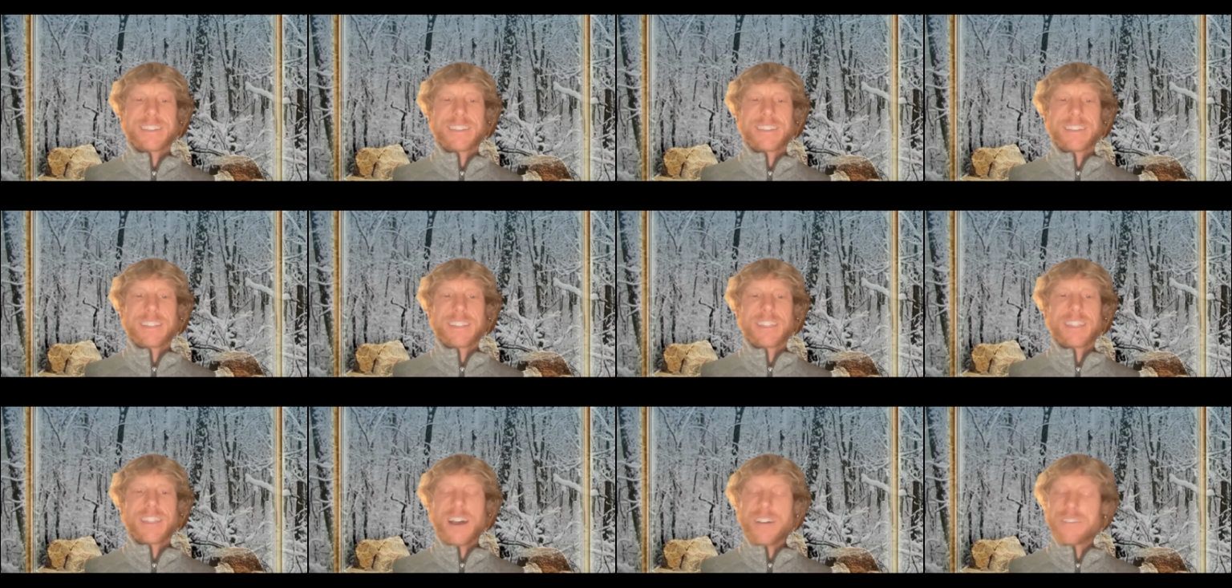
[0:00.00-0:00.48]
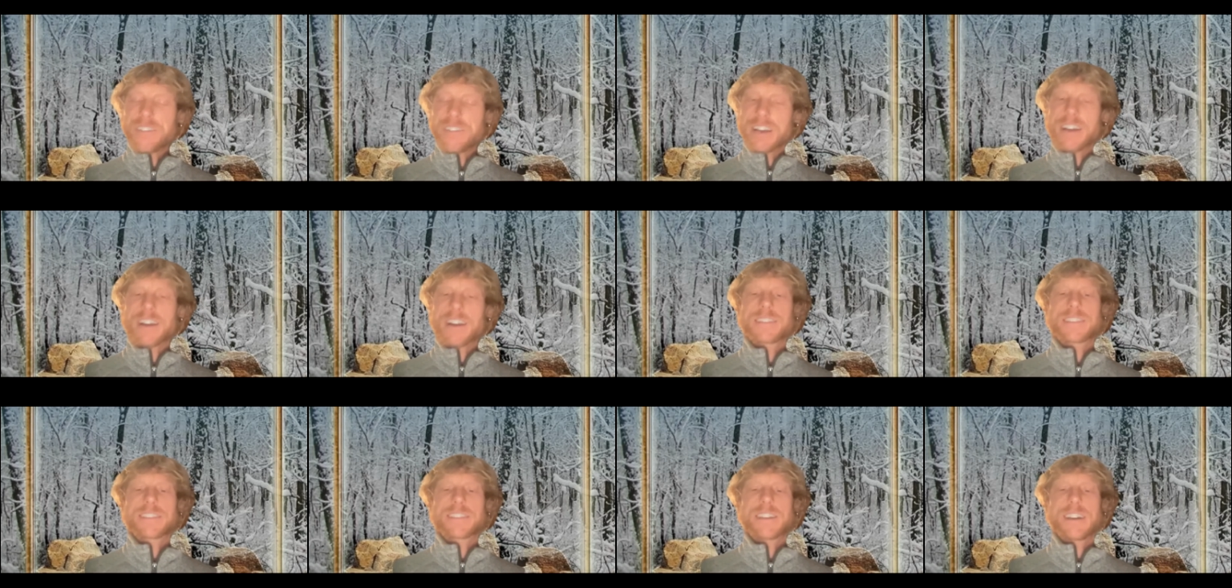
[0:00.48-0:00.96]
loving
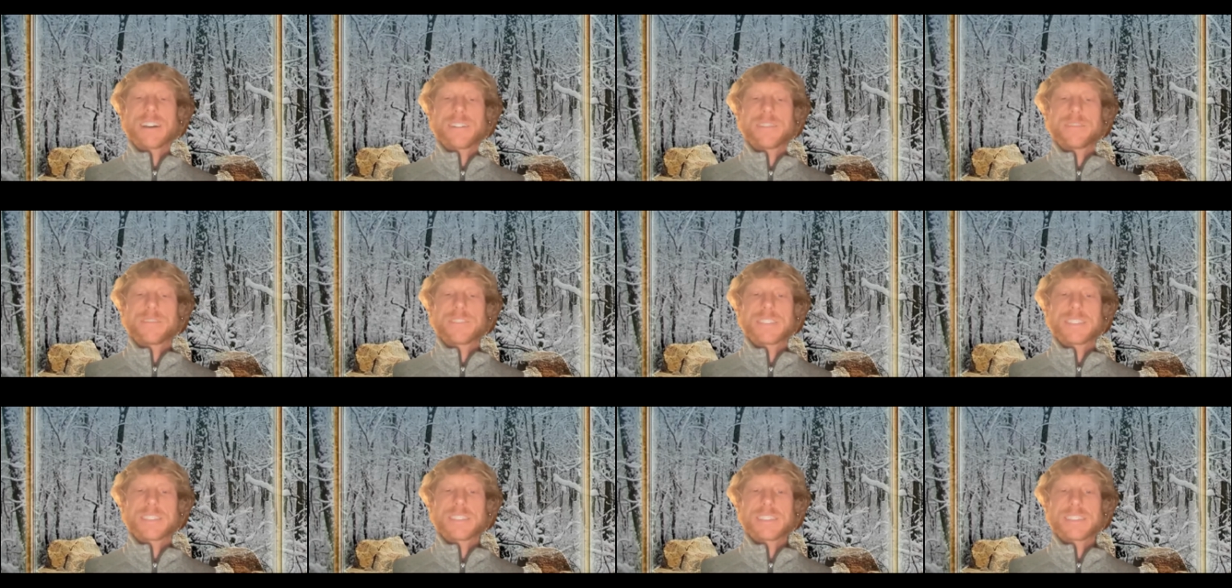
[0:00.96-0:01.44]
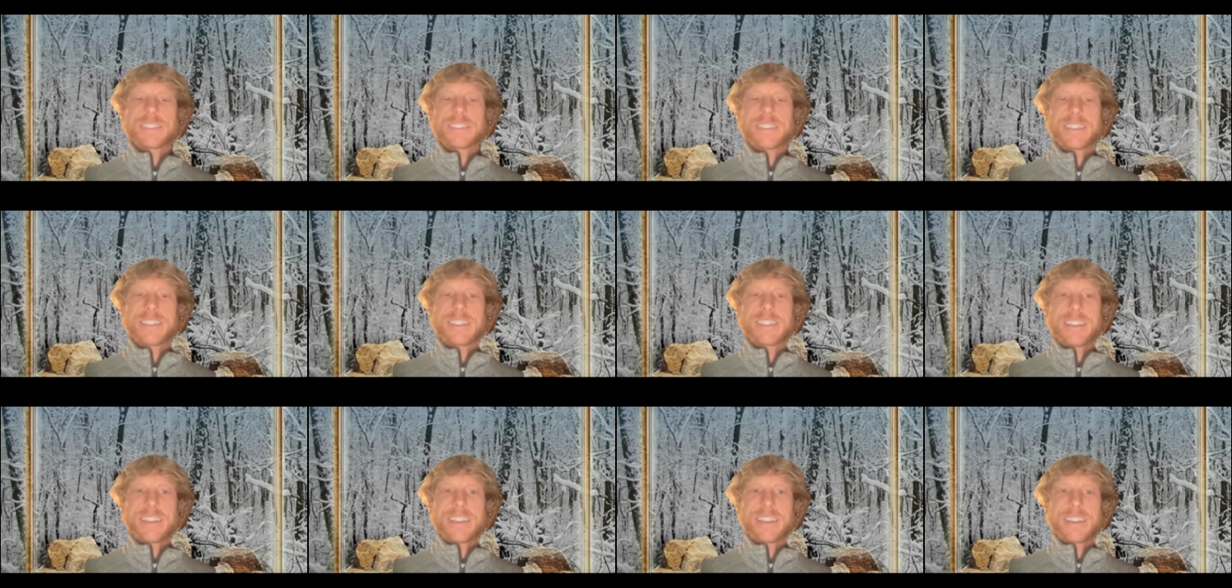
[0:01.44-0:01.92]
ourselves,
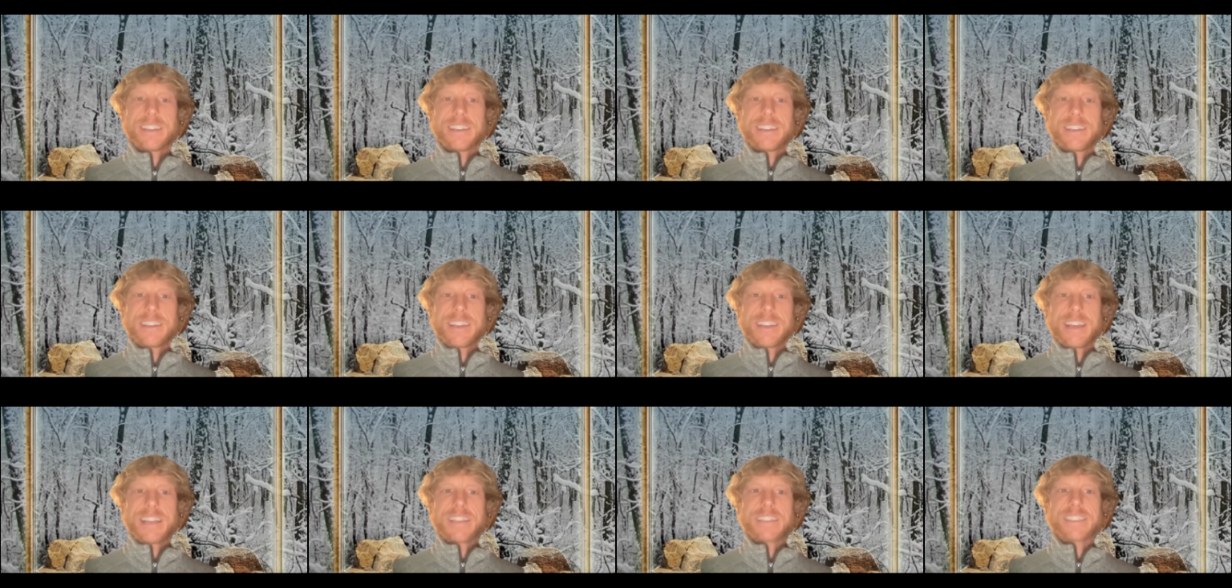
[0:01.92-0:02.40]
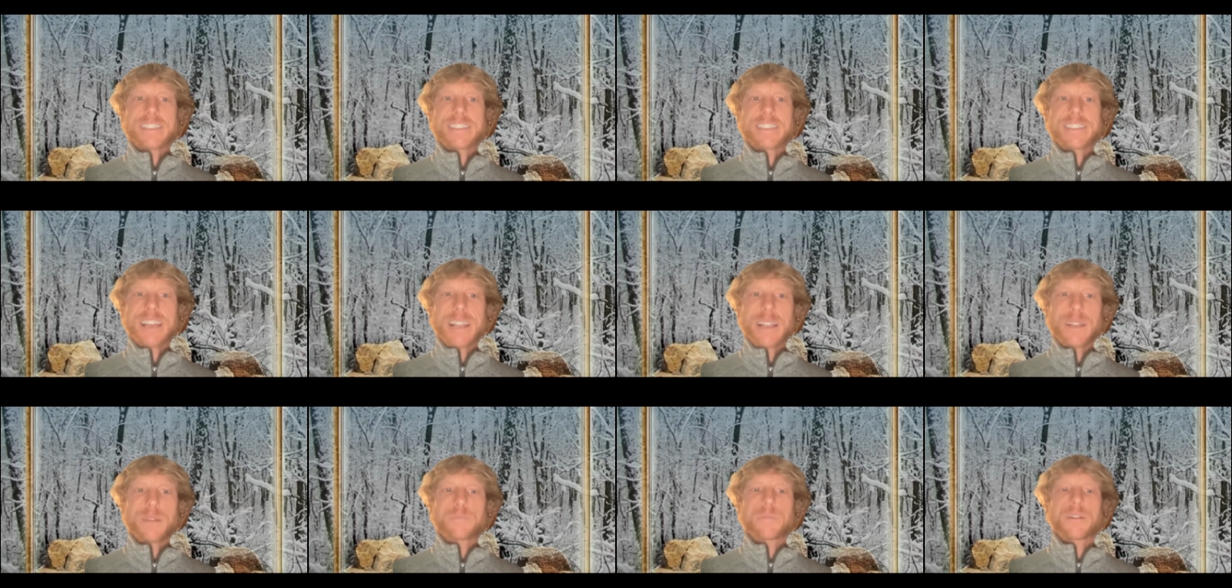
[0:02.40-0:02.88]
and
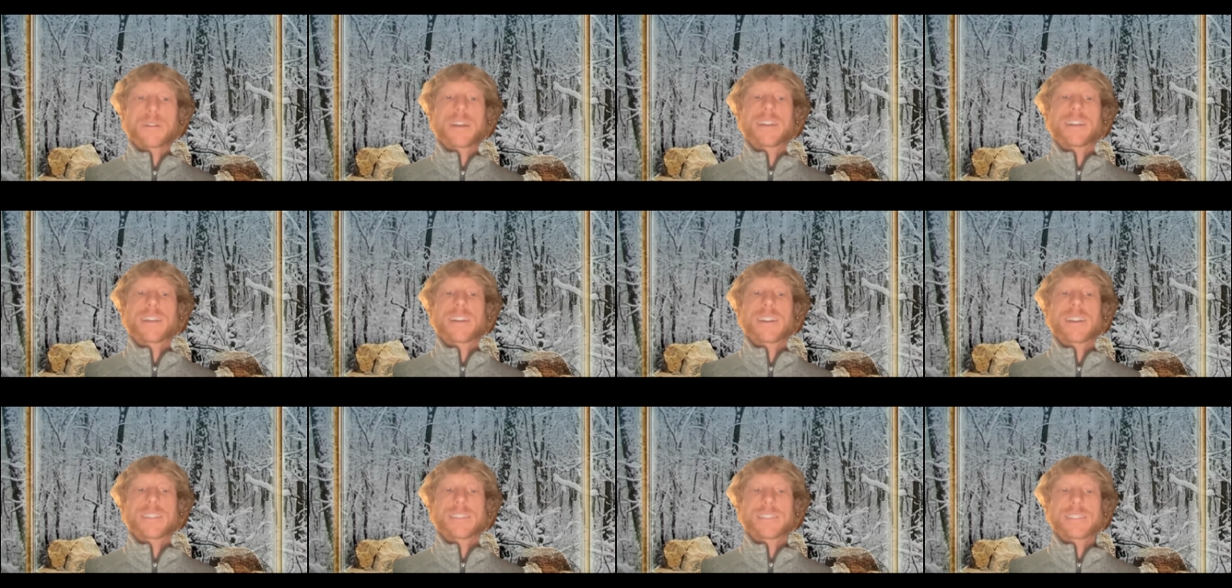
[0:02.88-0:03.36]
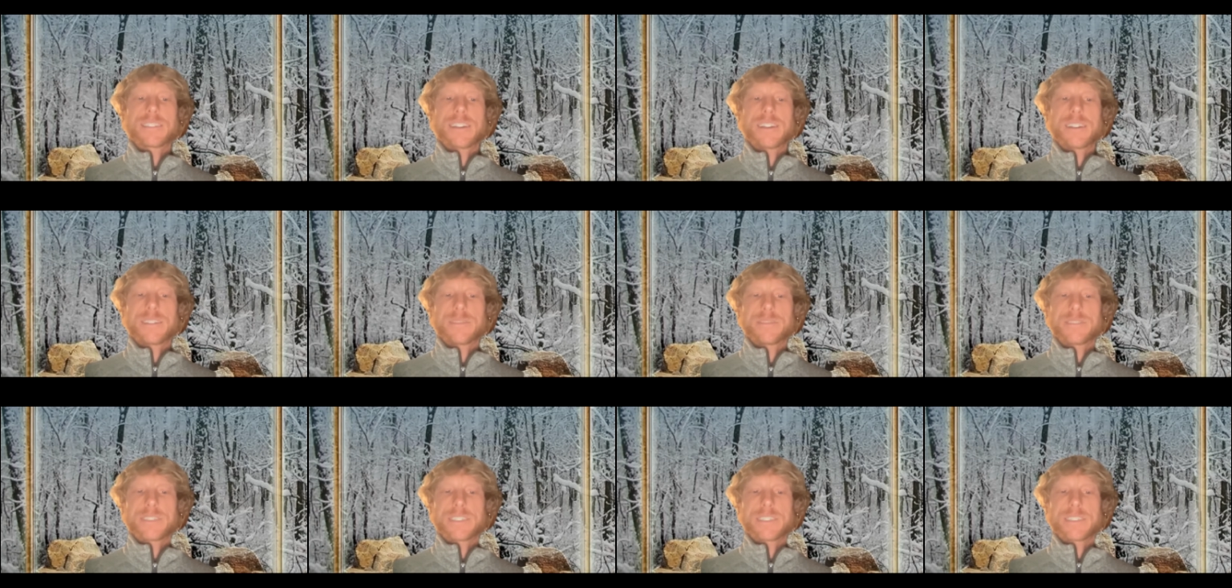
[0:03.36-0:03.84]
celebrating
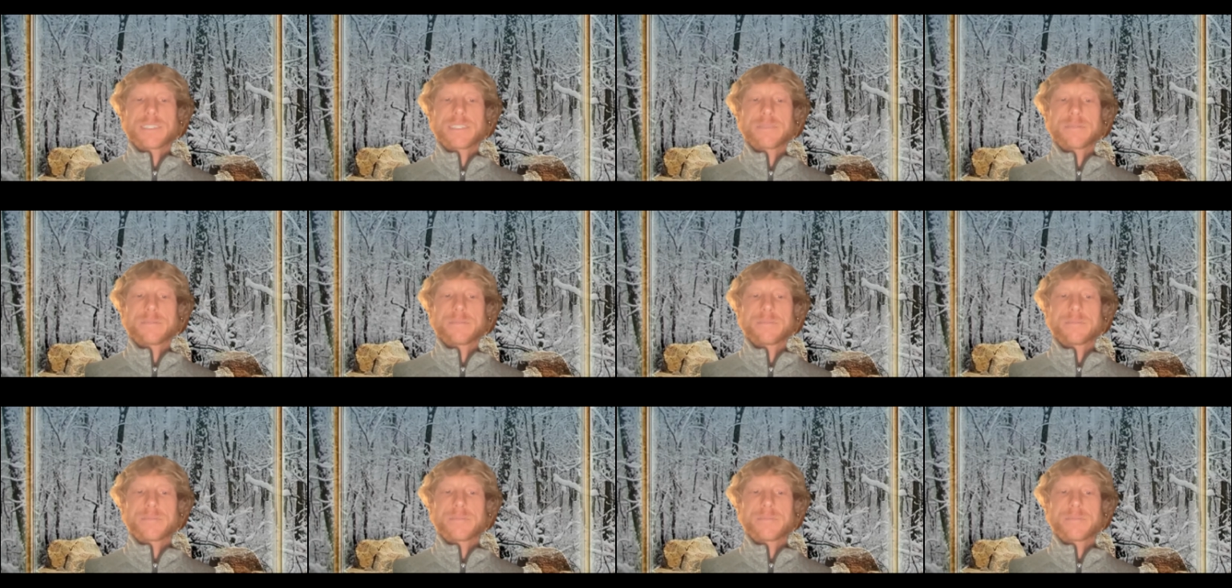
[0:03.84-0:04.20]
ourselves.